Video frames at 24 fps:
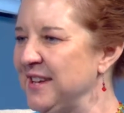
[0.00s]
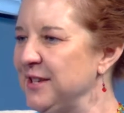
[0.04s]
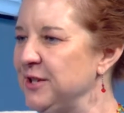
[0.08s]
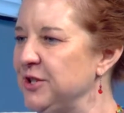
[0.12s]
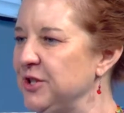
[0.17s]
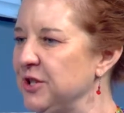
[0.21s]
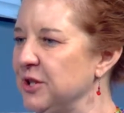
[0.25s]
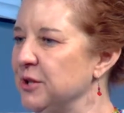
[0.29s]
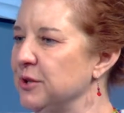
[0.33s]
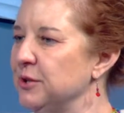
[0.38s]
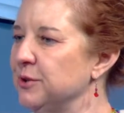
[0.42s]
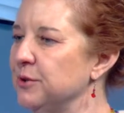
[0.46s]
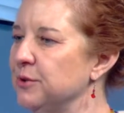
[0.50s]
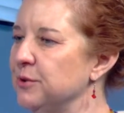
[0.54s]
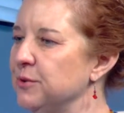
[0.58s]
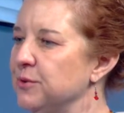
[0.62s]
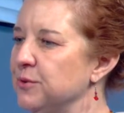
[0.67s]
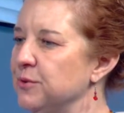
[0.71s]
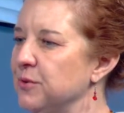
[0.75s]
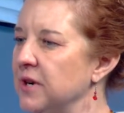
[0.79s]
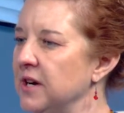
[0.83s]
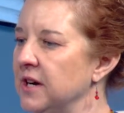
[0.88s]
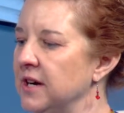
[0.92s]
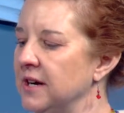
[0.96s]

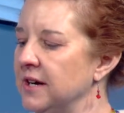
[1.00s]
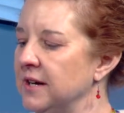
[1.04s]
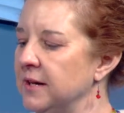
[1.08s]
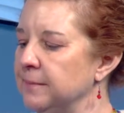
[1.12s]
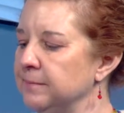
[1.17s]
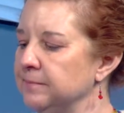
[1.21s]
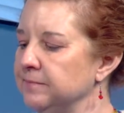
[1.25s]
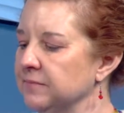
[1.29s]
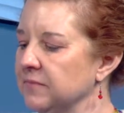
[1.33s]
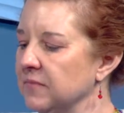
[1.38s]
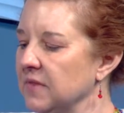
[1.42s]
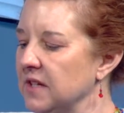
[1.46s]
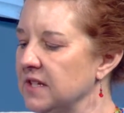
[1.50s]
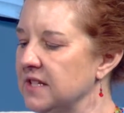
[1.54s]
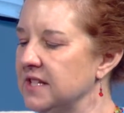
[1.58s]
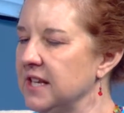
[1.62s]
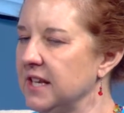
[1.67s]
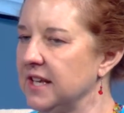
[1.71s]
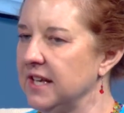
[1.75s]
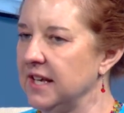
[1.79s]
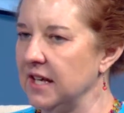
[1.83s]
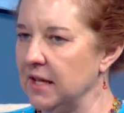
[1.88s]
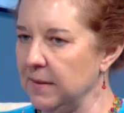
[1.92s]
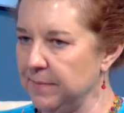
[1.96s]
to
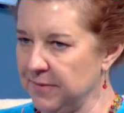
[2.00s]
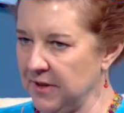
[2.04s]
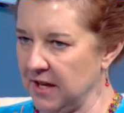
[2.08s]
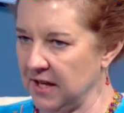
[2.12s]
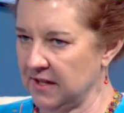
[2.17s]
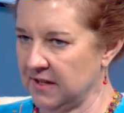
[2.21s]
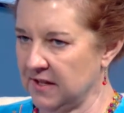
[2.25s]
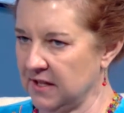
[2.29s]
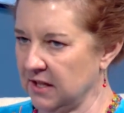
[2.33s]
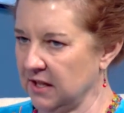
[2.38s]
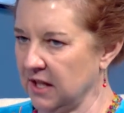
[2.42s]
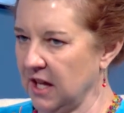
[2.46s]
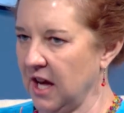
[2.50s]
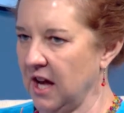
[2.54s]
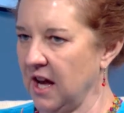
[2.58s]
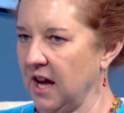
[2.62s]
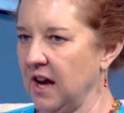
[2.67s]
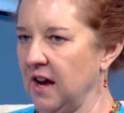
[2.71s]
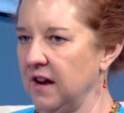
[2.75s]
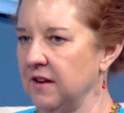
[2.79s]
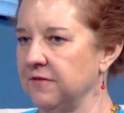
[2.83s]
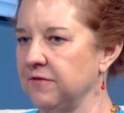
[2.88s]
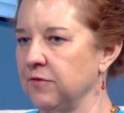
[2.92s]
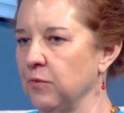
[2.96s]
keep things
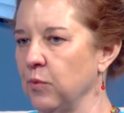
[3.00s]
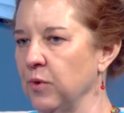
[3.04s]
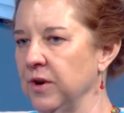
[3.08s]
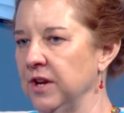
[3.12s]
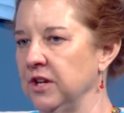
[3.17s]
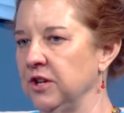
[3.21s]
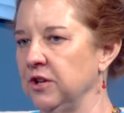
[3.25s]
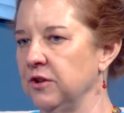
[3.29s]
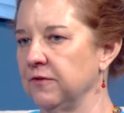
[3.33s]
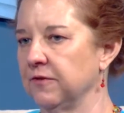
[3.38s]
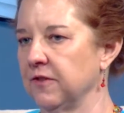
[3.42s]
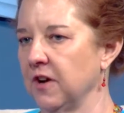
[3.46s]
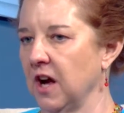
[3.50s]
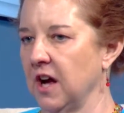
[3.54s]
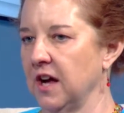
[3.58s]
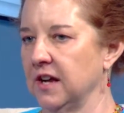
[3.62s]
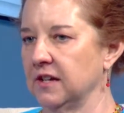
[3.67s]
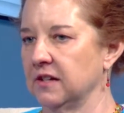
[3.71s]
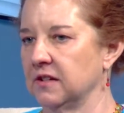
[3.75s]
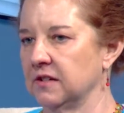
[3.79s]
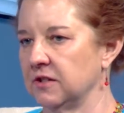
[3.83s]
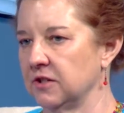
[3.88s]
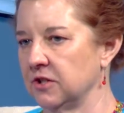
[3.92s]
alive when you've got